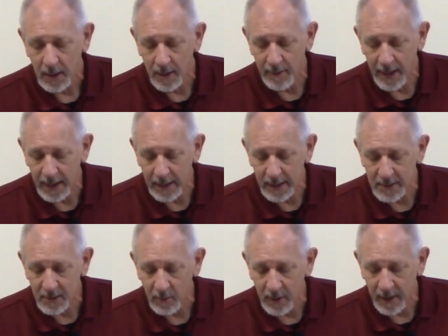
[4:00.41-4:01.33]
And that
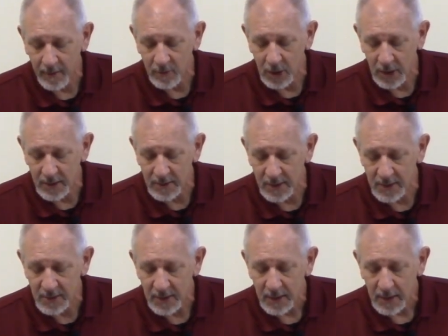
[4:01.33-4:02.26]
is that we have
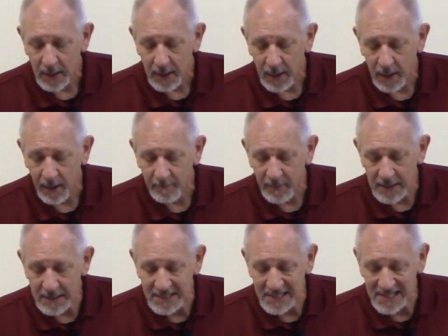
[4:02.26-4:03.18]
Jesus
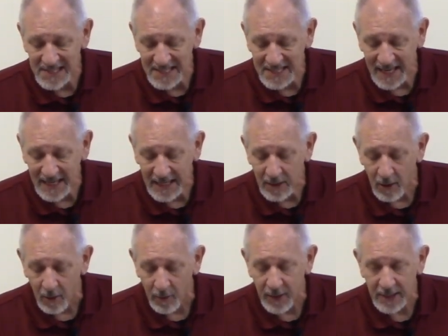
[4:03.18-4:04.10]
sustaining
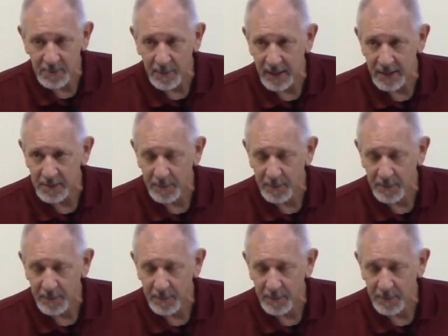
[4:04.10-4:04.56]
all things by His